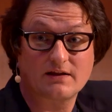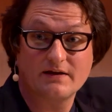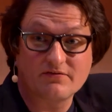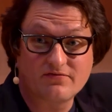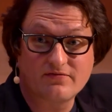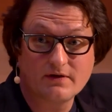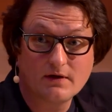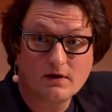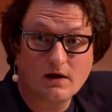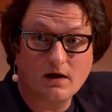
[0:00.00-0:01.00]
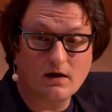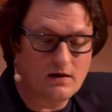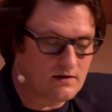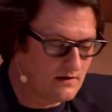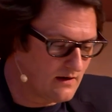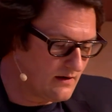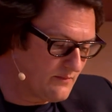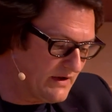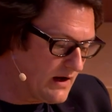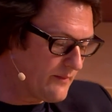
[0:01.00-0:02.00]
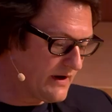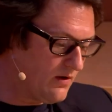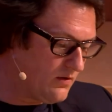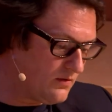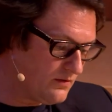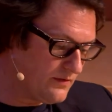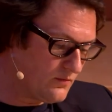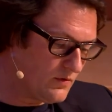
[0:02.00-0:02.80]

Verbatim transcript: cliff, uh, uh, becoming old,